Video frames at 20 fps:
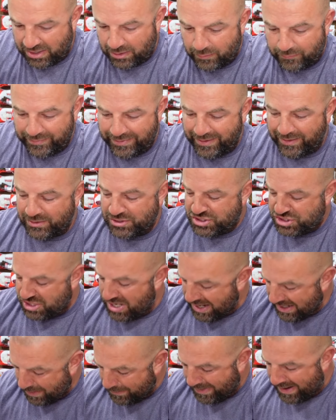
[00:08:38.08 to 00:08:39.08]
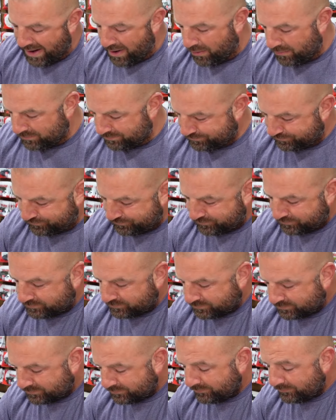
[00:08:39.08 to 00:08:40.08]
Head over there, check them out.
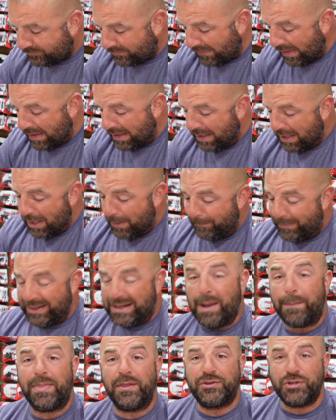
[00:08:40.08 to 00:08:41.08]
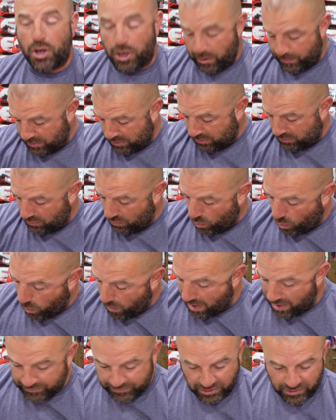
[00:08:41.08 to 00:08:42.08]
Pick up the terminal
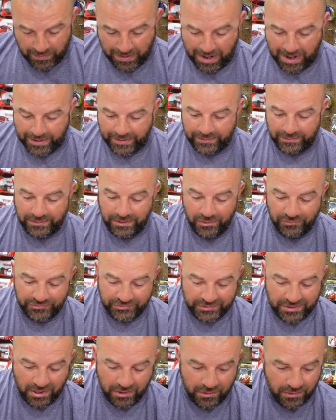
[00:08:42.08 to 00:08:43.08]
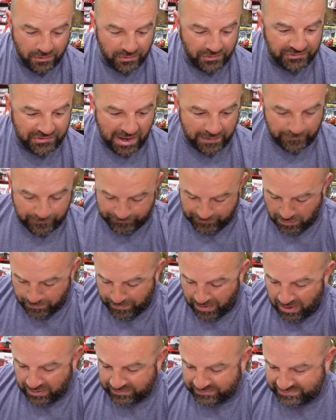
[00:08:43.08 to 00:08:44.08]
while you're at it. Use the code, save a few
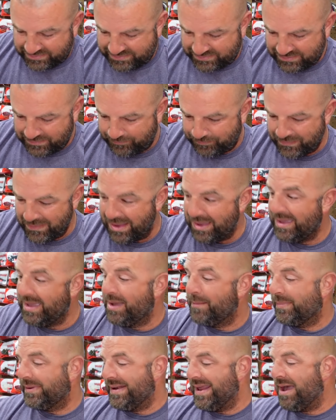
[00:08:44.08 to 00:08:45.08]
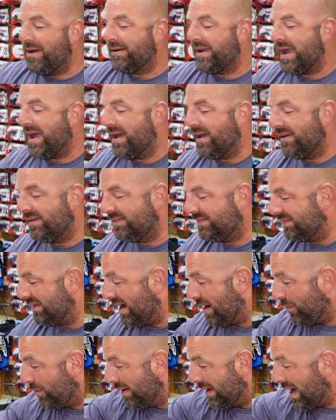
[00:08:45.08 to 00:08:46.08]
bucks. But now, guys,
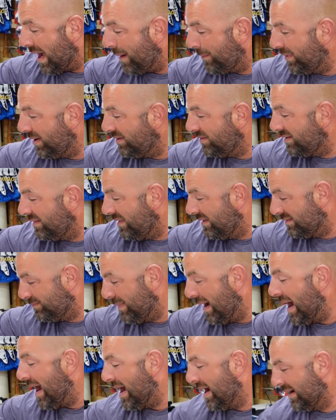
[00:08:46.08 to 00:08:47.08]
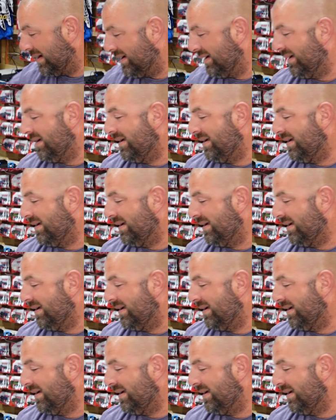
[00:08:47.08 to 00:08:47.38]
I want to hop into this bag.